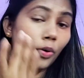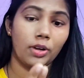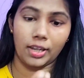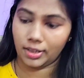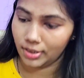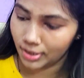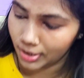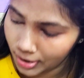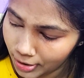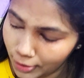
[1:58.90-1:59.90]
Okay,
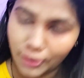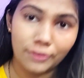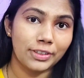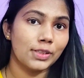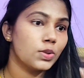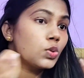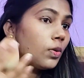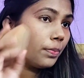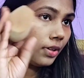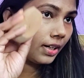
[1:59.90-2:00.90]
feels
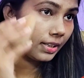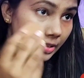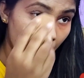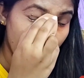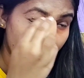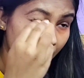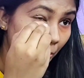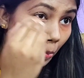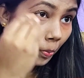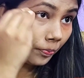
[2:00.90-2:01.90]
super. Now taking them.